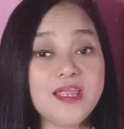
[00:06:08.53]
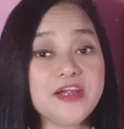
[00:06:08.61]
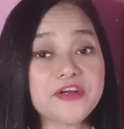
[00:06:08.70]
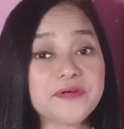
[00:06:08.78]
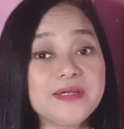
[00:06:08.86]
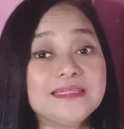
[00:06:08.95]

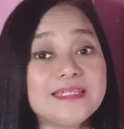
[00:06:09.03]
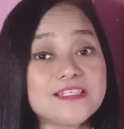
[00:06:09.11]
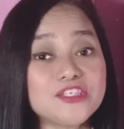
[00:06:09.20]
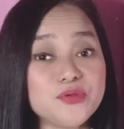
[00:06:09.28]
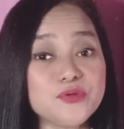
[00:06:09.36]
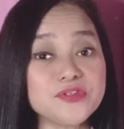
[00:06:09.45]

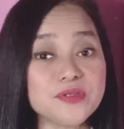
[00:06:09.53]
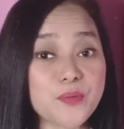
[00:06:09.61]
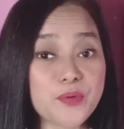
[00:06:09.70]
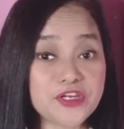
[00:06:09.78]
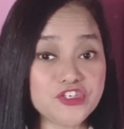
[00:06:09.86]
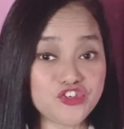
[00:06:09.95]
critics use the
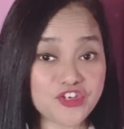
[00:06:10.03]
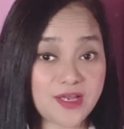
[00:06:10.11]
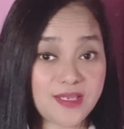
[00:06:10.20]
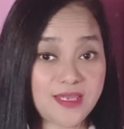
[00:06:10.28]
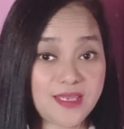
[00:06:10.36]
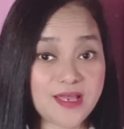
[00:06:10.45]
word
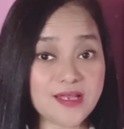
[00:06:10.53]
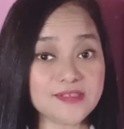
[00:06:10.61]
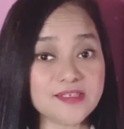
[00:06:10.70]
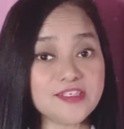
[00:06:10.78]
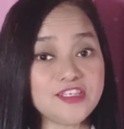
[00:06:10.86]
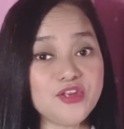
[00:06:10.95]
junkie as a
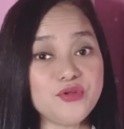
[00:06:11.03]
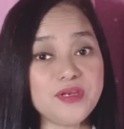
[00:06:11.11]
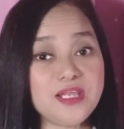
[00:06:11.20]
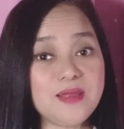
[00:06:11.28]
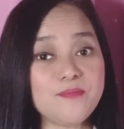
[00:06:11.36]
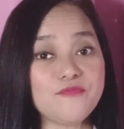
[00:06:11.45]
synonym